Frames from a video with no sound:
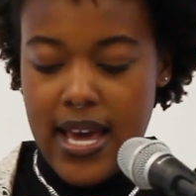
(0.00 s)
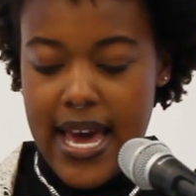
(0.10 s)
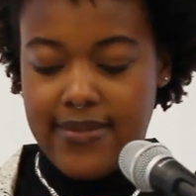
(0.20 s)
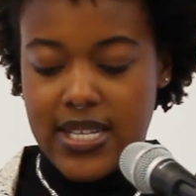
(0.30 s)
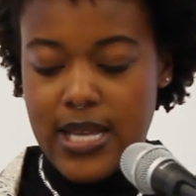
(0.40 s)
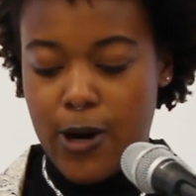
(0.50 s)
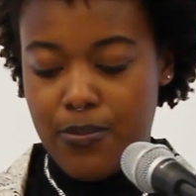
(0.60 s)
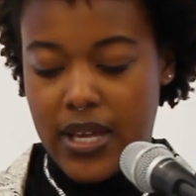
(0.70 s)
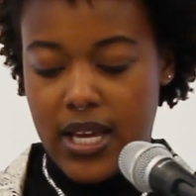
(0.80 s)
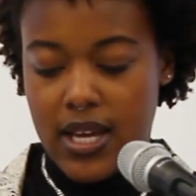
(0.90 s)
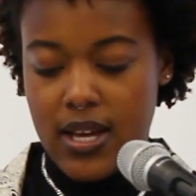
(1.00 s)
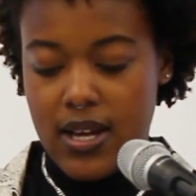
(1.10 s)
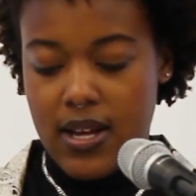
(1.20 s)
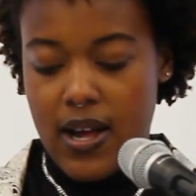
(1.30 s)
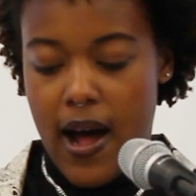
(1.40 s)
and this helped me
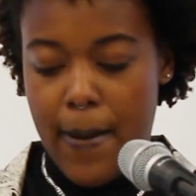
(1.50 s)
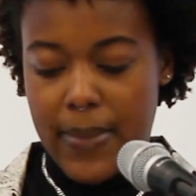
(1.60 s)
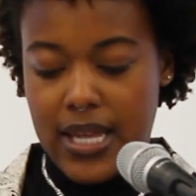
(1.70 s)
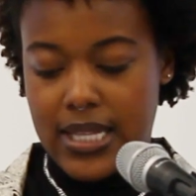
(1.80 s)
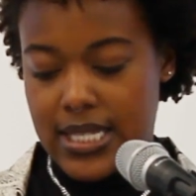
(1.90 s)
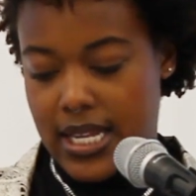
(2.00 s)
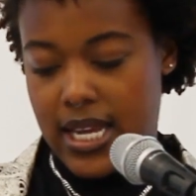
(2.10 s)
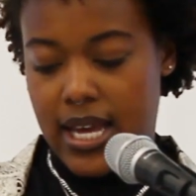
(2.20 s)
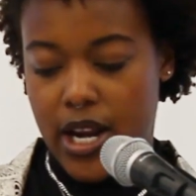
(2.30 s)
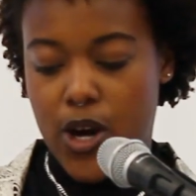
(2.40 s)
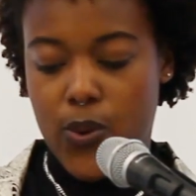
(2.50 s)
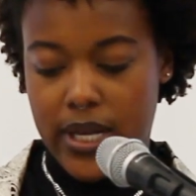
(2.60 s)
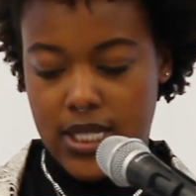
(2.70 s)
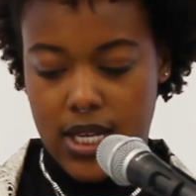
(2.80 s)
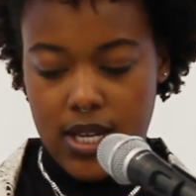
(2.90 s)
um, in the city get
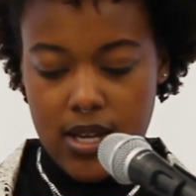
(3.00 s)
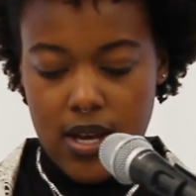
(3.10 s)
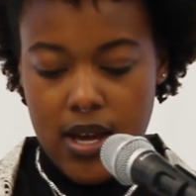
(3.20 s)
acquainted